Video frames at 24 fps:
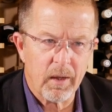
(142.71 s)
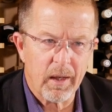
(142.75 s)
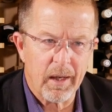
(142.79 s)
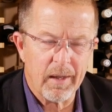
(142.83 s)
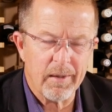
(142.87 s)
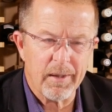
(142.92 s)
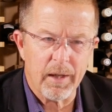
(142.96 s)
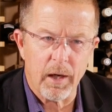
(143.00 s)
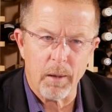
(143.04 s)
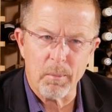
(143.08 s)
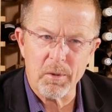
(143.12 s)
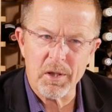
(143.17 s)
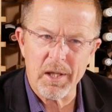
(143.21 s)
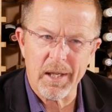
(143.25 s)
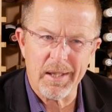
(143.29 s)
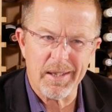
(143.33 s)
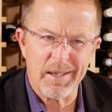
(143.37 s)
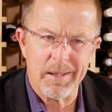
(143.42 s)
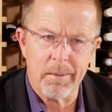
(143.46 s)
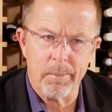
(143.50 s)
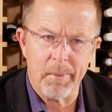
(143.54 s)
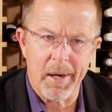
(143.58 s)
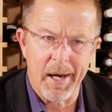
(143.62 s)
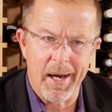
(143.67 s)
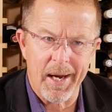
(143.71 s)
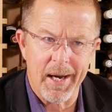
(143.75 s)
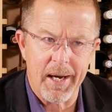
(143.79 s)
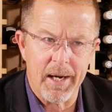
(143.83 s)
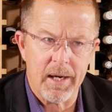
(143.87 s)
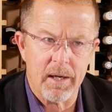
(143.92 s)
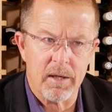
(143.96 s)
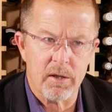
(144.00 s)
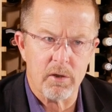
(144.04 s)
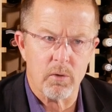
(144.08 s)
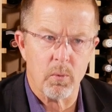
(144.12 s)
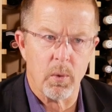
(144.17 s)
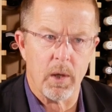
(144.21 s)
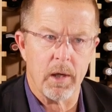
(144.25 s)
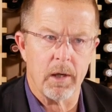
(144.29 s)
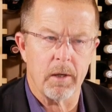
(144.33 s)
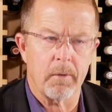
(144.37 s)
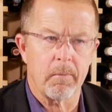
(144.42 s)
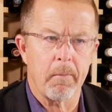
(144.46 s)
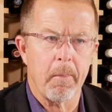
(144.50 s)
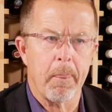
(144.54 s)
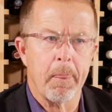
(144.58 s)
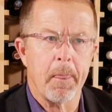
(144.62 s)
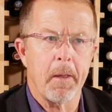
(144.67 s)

And then almost like some hay as well.